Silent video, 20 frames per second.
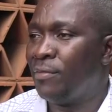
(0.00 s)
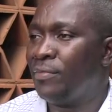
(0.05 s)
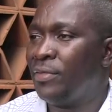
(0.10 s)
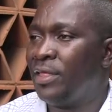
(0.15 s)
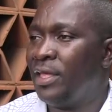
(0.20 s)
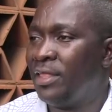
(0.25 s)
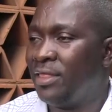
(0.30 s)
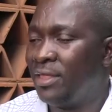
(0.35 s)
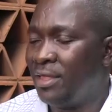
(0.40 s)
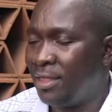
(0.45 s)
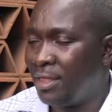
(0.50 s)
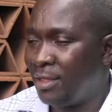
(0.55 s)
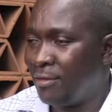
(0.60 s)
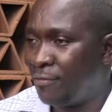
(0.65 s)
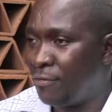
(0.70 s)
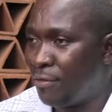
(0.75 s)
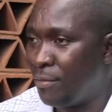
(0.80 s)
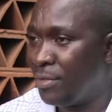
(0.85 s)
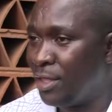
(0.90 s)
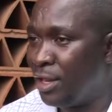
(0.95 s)

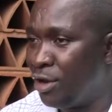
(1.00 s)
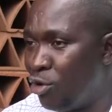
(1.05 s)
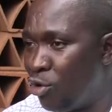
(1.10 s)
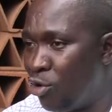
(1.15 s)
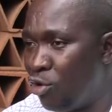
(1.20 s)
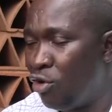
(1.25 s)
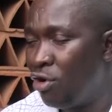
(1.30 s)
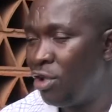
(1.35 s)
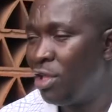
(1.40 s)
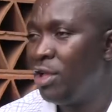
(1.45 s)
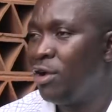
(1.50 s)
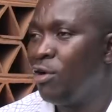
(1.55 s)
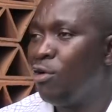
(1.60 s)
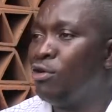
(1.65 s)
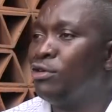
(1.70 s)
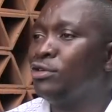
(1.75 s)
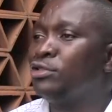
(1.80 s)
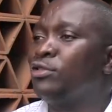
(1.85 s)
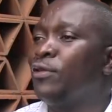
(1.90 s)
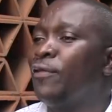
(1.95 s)
the law,
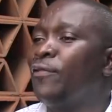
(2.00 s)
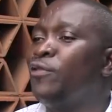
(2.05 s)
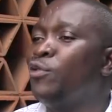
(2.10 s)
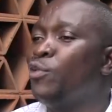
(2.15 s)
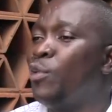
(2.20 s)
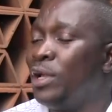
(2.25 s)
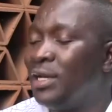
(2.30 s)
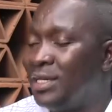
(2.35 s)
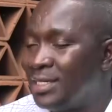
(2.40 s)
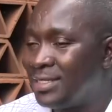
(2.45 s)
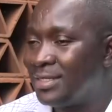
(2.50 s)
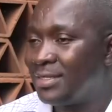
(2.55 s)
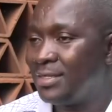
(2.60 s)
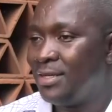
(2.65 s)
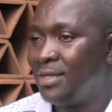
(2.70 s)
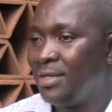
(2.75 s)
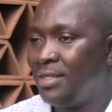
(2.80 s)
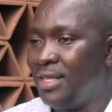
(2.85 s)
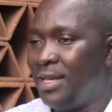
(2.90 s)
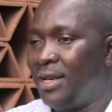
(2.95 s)
also fuels
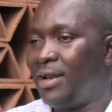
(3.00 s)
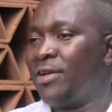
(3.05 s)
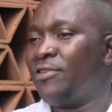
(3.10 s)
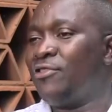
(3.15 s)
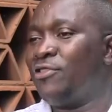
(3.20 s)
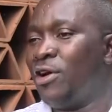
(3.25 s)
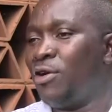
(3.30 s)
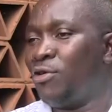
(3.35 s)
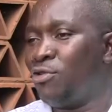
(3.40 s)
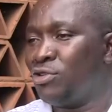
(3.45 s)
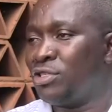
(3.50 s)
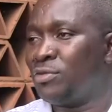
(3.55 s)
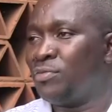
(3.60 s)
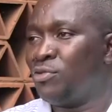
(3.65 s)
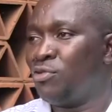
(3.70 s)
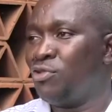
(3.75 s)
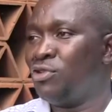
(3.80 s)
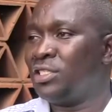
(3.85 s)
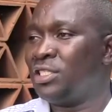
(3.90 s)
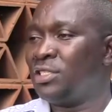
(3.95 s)
the land wrangles,
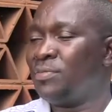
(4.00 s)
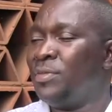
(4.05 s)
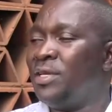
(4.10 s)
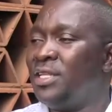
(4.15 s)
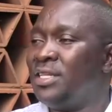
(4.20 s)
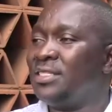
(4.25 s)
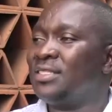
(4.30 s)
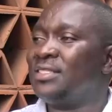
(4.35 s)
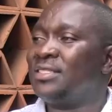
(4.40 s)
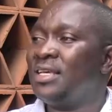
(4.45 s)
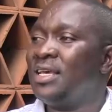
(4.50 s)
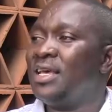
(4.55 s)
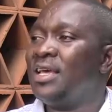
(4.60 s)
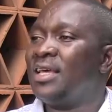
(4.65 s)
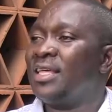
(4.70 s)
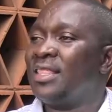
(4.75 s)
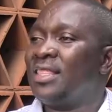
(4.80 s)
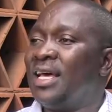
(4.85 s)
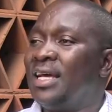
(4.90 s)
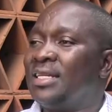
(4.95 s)
because it means
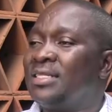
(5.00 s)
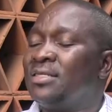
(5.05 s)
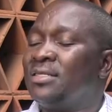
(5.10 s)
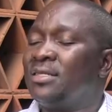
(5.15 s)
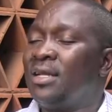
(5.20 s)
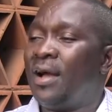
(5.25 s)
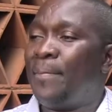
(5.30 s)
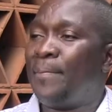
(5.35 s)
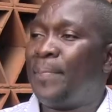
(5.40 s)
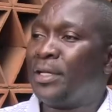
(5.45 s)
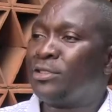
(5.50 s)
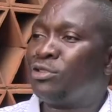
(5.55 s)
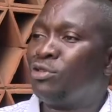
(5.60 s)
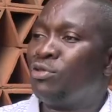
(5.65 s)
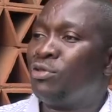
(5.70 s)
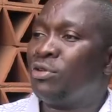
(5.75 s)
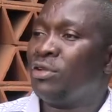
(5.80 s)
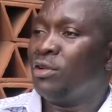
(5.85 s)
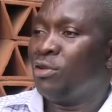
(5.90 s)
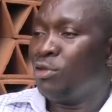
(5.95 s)
that a
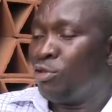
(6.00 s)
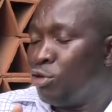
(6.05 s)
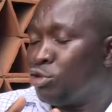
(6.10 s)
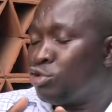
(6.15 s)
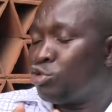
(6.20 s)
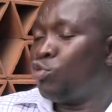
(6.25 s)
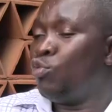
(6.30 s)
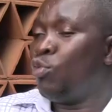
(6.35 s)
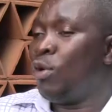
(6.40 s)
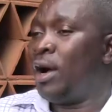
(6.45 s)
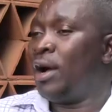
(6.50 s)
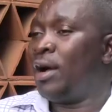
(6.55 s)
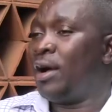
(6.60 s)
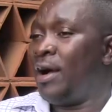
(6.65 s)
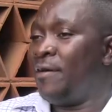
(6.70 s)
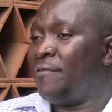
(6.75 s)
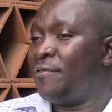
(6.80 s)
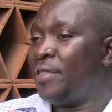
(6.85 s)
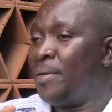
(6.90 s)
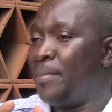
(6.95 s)
person, those who
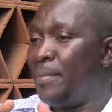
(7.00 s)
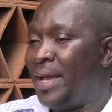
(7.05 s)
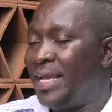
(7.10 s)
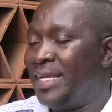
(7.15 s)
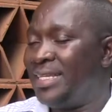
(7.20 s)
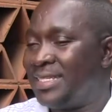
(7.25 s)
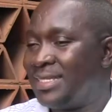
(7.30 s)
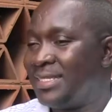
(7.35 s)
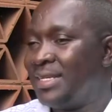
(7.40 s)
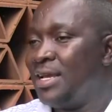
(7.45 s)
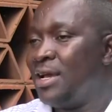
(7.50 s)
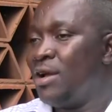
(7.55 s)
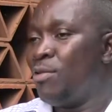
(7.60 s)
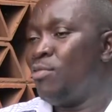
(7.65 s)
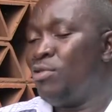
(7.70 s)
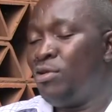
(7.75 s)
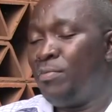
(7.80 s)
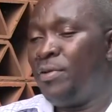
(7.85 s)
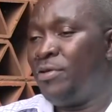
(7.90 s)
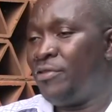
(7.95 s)
have the might,
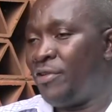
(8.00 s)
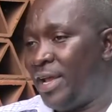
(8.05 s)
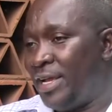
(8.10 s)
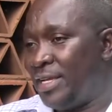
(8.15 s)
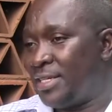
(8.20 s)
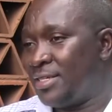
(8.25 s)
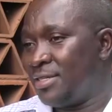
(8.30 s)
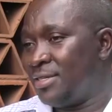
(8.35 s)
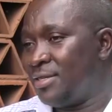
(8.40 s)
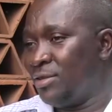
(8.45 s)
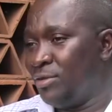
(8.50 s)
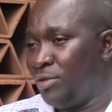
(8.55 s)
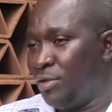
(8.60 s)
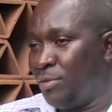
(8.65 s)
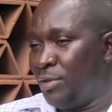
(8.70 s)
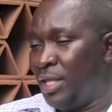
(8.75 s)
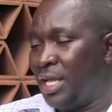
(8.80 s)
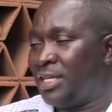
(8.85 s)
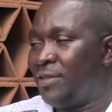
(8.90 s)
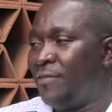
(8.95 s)
will be right.
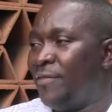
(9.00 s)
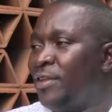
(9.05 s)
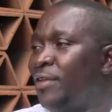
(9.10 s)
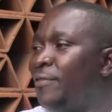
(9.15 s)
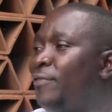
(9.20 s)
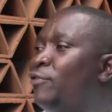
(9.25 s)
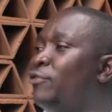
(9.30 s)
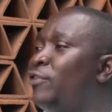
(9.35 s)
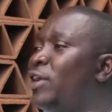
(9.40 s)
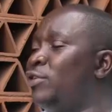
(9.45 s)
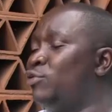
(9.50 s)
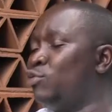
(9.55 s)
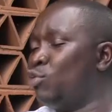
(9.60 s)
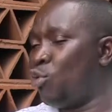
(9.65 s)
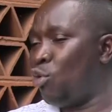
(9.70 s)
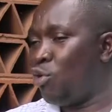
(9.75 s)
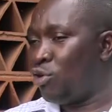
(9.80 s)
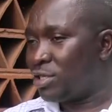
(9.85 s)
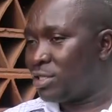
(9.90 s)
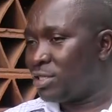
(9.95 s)
That even if you run to
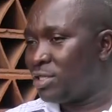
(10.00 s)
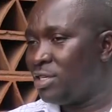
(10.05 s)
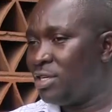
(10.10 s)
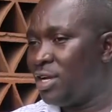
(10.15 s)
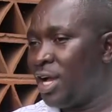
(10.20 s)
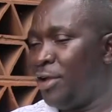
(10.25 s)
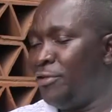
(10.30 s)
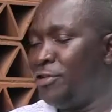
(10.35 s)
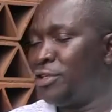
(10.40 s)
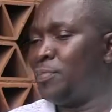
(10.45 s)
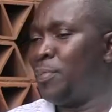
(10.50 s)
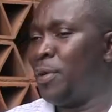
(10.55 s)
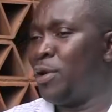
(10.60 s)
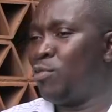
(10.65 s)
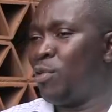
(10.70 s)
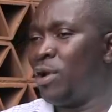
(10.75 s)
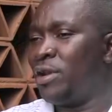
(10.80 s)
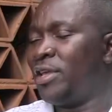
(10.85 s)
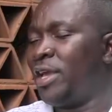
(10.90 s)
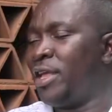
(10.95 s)
court and you
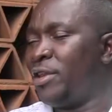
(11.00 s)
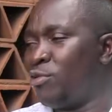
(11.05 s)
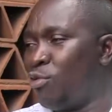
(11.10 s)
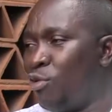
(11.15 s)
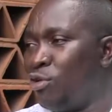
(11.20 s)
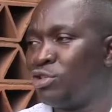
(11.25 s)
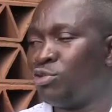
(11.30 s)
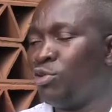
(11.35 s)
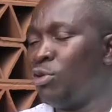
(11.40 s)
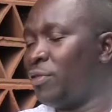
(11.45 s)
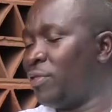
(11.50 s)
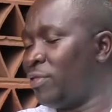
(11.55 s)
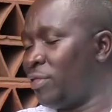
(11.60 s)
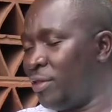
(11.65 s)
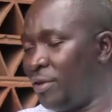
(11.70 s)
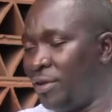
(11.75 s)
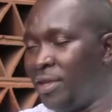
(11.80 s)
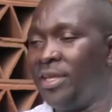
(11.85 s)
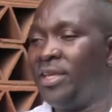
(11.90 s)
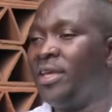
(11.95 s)
spend 1 year in court, or
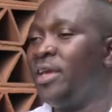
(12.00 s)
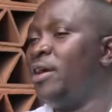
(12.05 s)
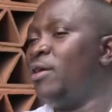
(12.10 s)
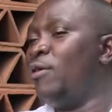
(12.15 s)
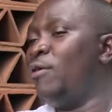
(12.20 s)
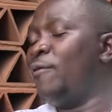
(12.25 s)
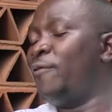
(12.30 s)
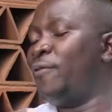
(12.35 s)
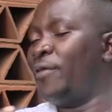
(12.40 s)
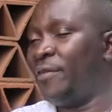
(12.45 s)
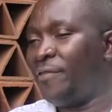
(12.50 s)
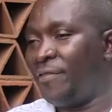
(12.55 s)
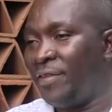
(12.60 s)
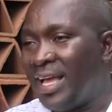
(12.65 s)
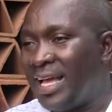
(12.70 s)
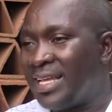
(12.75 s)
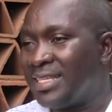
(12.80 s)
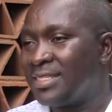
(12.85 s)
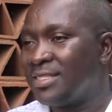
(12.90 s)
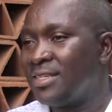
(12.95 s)
3 or 5
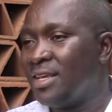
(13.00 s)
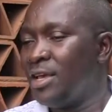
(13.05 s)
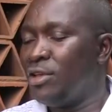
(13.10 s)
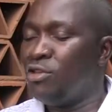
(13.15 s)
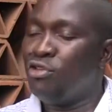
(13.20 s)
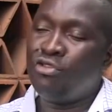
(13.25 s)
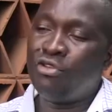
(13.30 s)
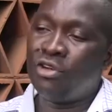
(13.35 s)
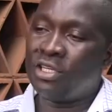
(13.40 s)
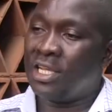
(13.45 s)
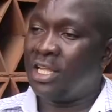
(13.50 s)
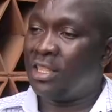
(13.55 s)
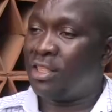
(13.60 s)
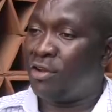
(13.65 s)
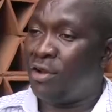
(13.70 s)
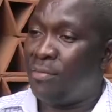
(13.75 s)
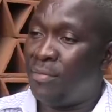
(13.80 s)
years, you not get the